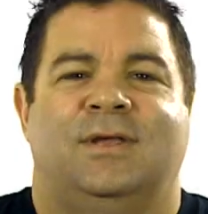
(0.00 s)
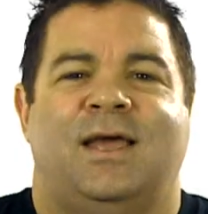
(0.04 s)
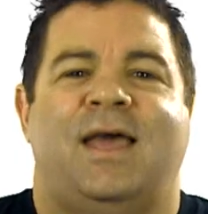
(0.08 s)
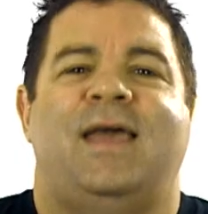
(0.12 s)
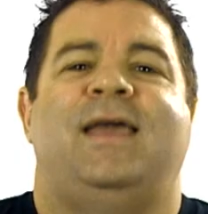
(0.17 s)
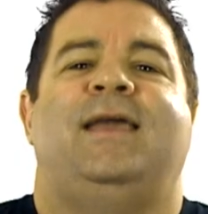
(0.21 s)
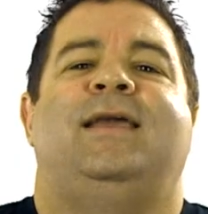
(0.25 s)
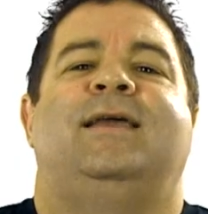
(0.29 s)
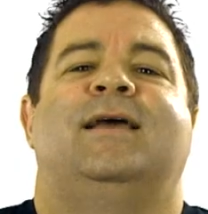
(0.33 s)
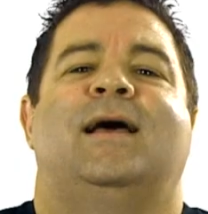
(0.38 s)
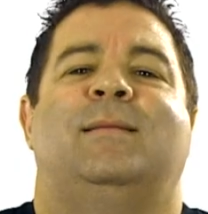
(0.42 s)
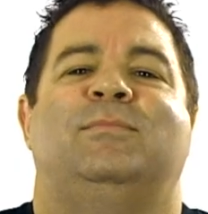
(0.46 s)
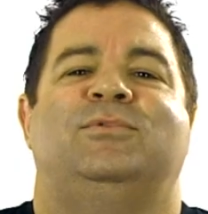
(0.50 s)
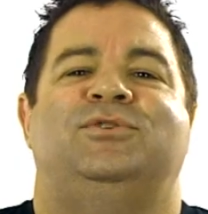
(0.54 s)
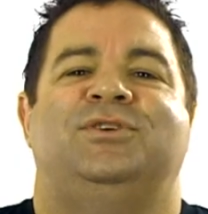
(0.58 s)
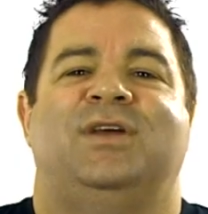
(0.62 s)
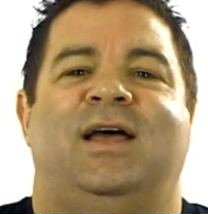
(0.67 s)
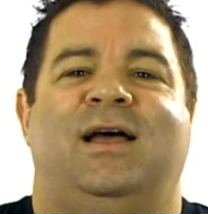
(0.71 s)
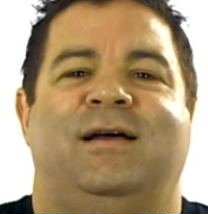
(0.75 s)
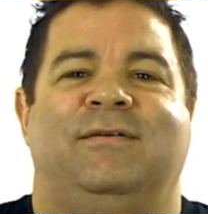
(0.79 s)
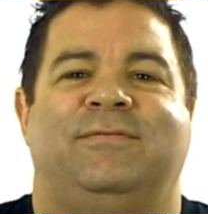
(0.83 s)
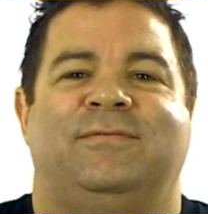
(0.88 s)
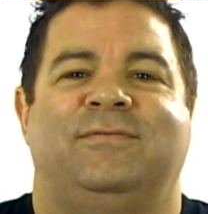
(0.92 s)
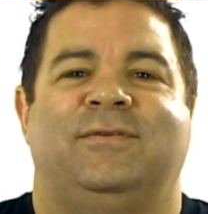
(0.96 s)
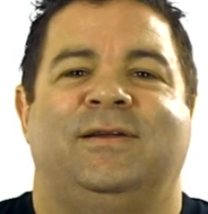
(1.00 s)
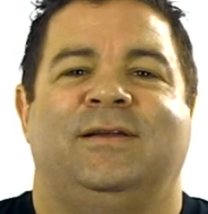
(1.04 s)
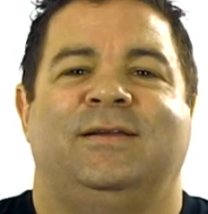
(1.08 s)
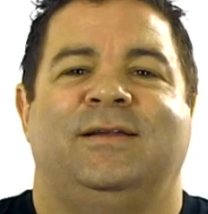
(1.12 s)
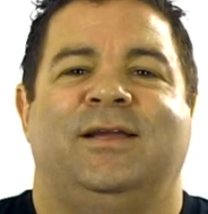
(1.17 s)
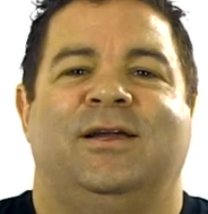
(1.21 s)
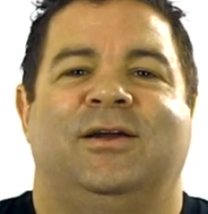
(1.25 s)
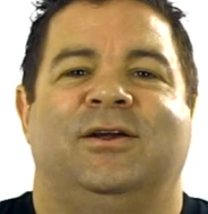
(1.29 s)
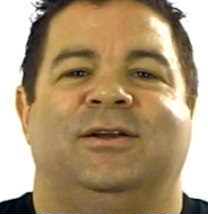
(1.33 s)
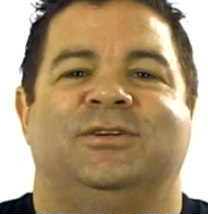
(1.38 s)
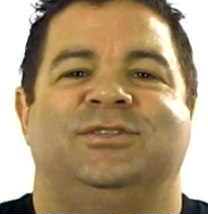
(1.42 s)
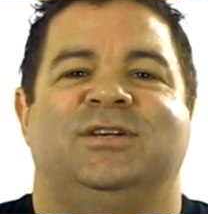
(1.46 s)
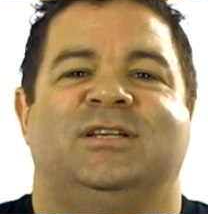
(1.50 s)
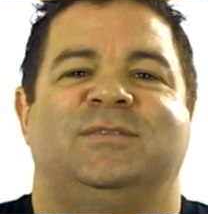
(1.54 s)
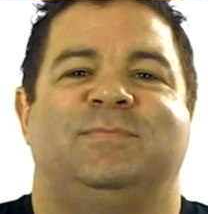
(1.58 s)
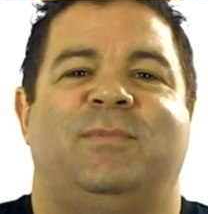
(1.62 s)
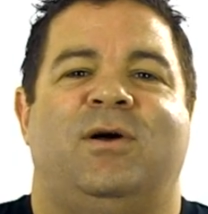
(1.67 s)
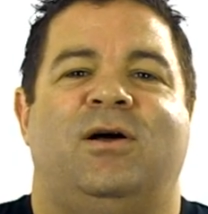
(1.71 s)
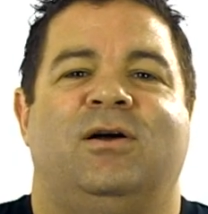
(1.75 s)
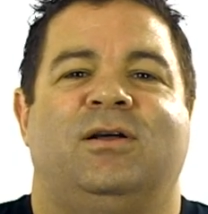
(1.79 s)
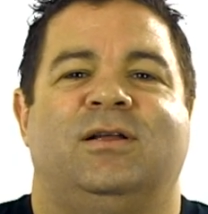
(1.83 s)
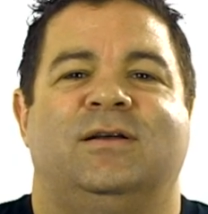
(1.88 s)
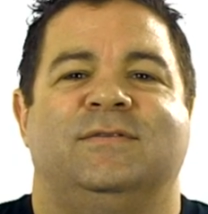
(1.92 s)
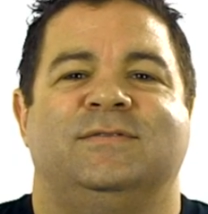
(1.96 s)
Hey, I'm Jeff here at
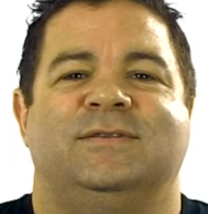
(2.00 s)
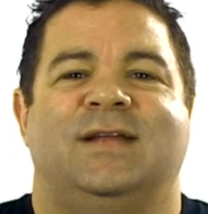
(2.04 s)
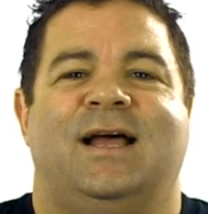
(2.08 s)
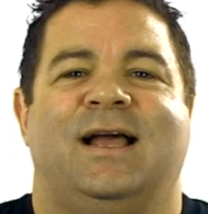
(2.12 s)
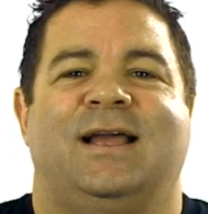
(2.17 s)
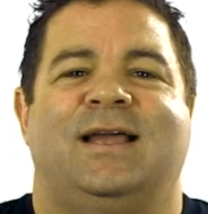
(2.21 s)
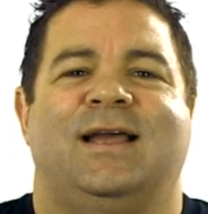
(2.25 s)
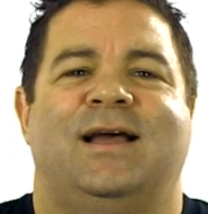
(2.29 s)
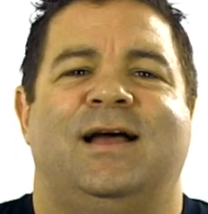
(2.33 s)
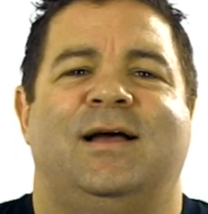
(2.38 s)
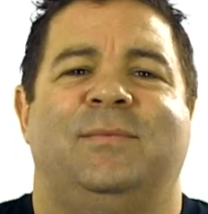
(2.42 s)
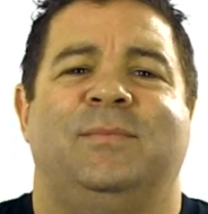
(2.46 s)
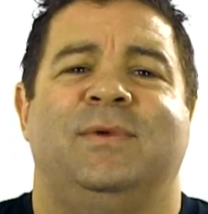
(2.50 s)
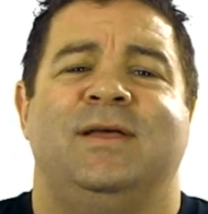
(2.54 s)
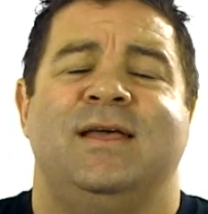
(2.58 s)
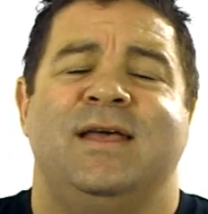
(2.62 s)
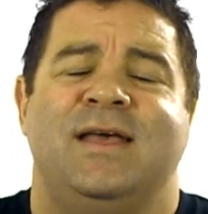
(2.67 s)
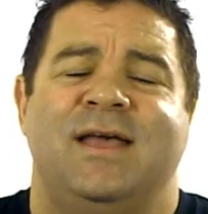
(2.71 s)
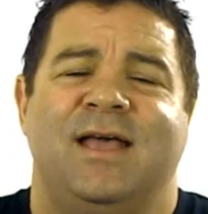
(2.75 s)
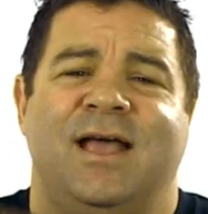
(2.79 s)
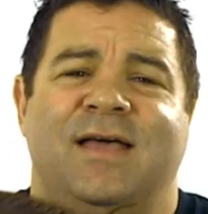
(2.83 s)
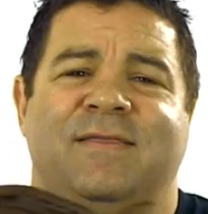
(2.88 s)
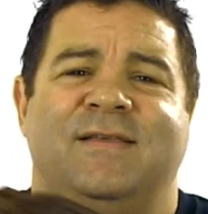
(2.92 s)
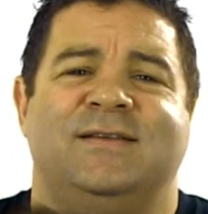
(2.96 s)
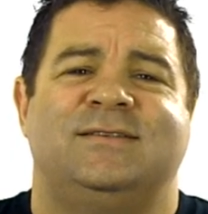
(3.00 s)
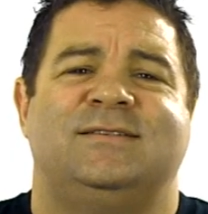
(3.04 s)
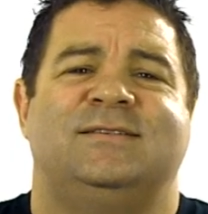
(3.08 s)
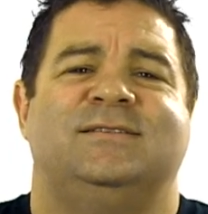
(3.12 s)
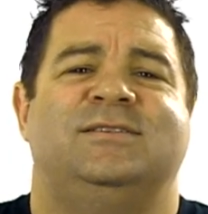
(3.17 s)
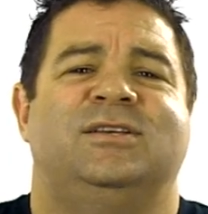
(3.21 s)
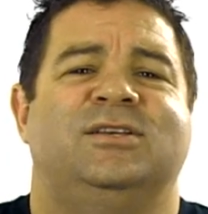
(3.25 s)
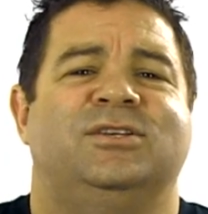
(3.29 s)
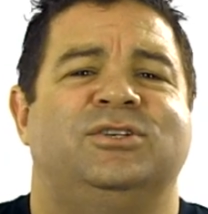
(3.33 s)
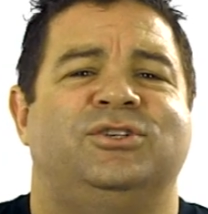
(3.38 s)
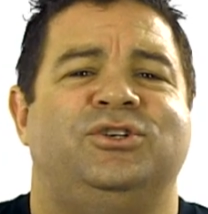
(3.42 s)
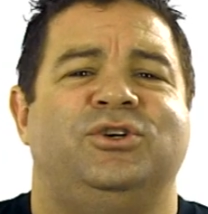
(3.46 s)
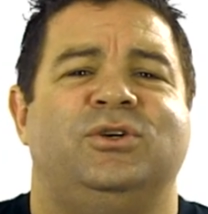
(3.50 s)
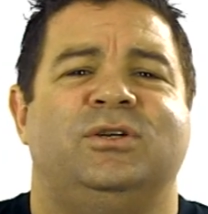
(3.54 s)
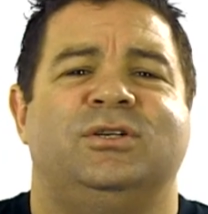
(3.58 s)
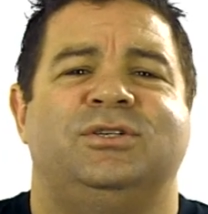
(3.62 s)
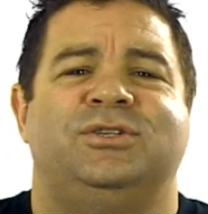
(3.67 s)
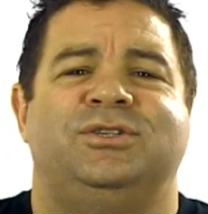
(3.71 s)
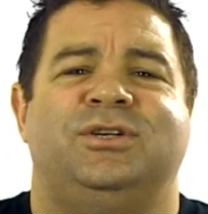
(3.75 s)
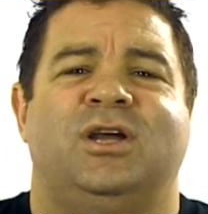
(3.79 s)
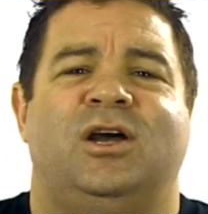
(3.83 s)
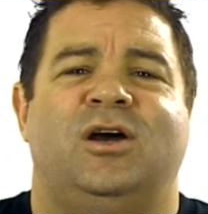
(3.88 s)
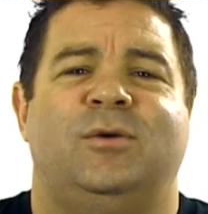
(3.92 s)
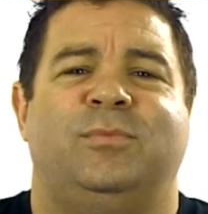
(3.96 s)
JustBallGloves.com, and this is a Shoeless
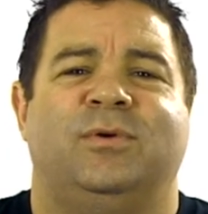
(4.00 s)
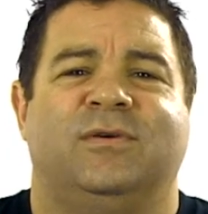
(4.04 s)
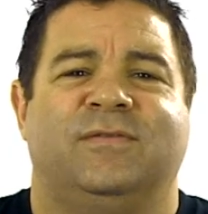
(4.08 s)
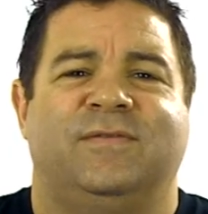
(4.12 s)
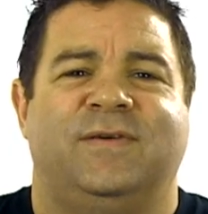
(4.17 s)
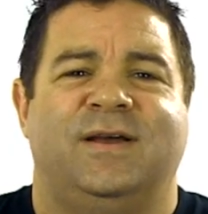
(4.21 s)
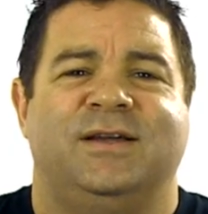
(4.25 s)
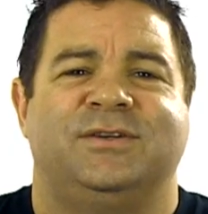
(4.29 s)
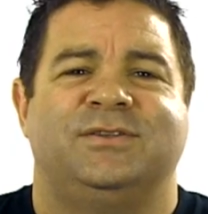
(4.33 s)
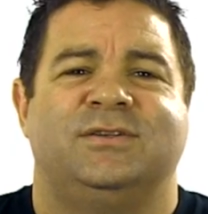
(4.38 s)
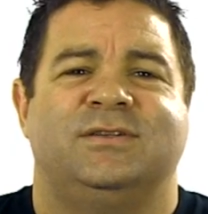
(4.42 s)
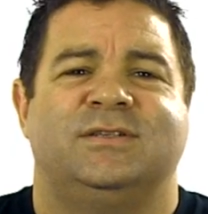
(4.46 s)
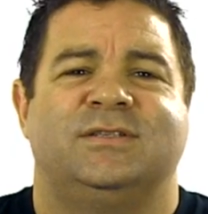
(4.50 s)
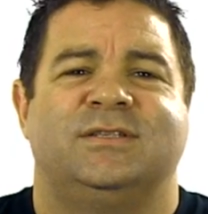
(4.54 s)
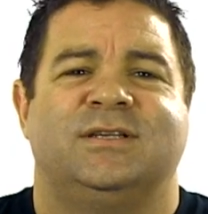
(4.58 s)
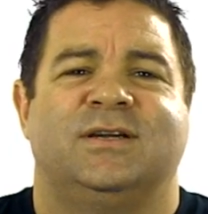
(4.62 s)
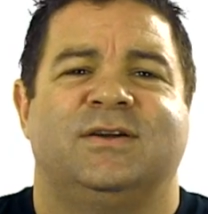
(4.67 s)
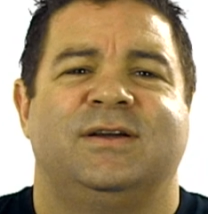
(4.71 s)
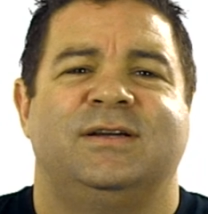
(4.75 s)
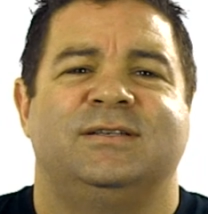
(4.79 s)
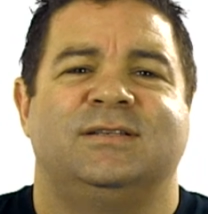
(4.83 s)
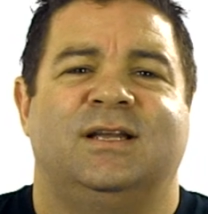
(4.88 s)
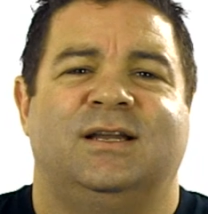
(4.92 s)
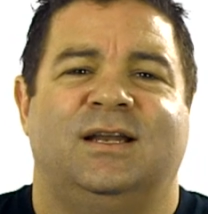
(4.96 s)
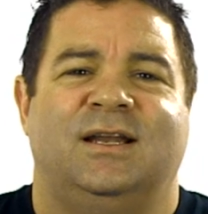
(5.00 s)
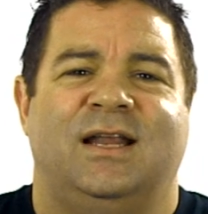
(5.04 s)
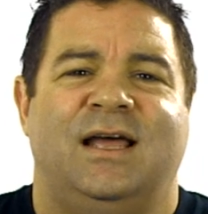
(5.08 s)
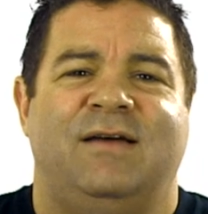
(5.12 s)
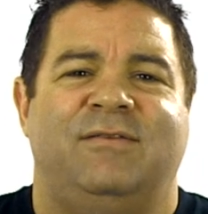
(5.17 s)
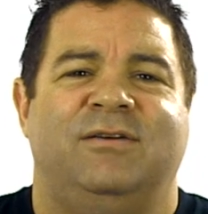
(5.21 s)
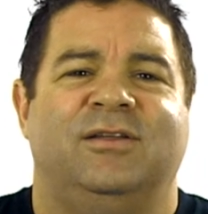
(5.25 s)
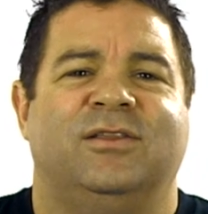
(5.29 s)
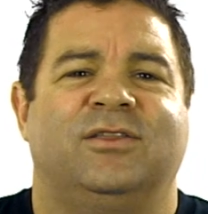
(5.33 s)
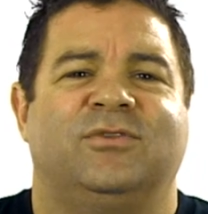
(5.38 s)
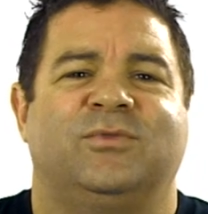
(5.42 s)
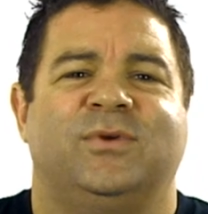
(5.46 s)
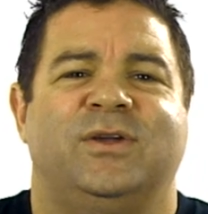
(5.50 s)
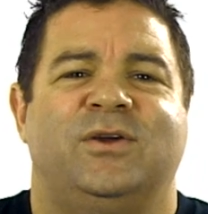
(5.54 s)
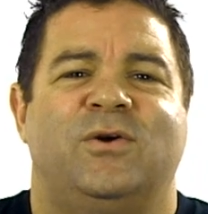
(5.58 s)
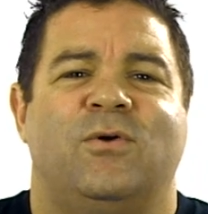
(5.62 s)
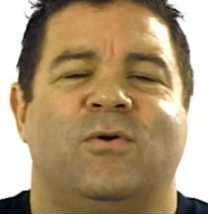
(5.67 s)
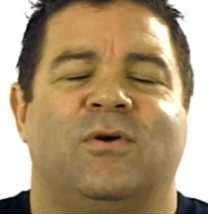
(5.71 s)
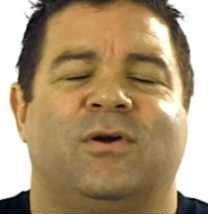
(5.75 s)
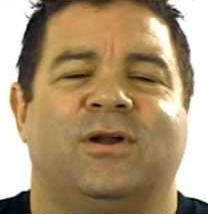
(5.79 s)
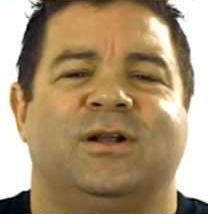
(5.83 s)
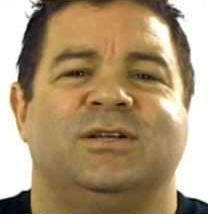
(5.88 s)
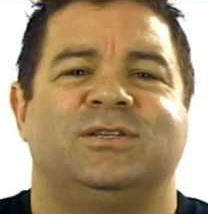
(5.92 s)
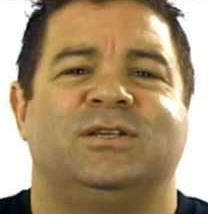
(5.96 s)
Joe Professional Series 11 and
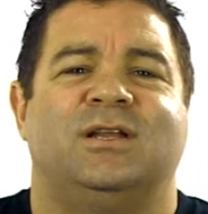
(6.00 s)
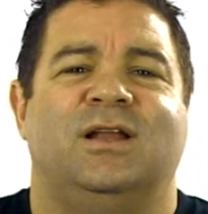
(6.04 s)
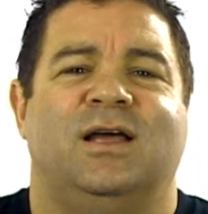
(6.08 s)
3/4 inch